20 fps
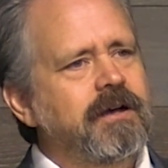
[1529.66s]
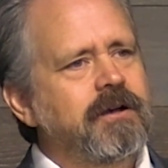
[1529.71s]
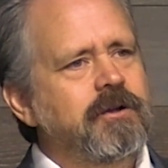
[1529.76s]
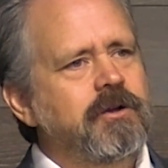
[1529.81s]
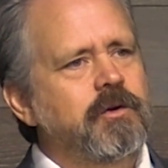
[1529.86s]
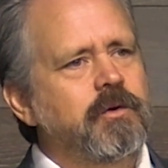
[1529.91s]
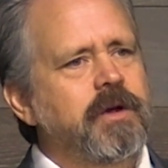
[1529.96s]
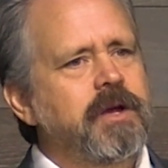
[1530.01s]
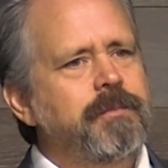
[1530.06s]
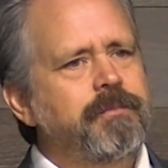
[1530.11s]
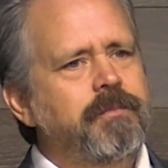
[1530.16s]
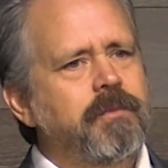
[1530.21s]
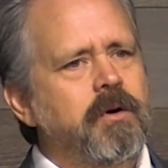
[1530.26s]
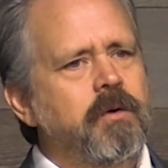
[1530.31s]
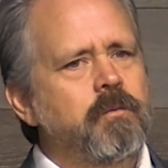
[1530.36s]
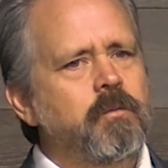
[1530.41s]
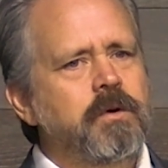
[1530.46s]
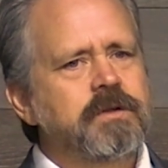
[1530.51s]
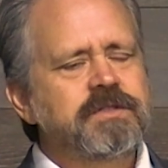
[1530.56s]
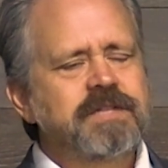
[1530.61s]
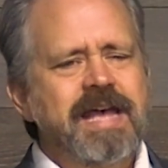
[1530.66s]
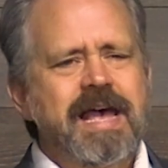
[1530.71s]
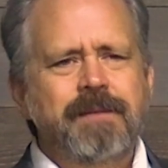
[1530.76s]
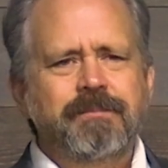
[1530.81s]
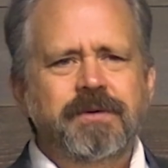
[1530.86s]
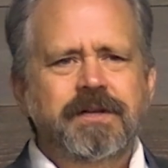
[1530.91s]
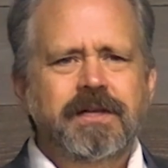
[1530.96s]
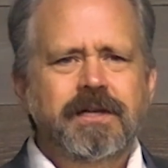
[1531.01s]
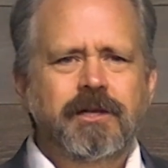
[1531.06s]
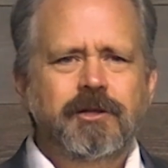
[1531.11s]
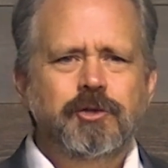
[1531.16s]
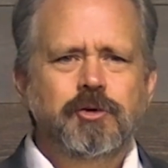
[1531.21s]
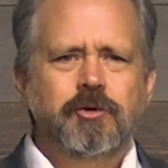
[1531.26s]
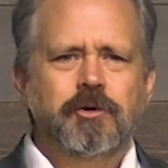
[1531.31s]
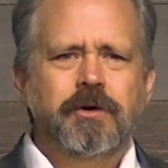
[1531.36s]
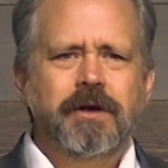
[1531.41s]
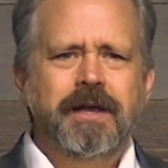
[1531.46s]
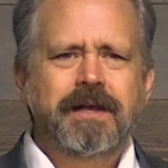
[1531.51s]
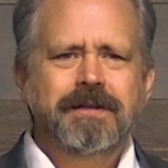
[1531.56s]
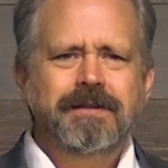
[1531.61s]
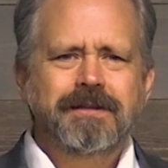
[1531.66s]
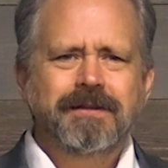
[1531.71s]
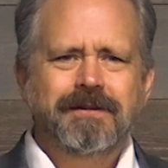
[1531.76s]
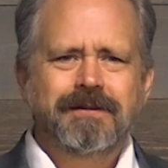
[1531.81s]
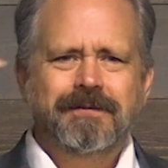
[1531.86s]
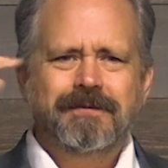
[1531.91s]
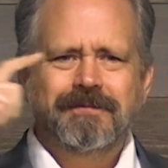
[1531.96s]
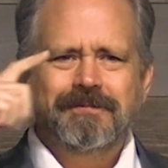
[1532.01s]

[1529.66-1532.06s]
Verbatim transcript: a grip on what's happening in Ukraine?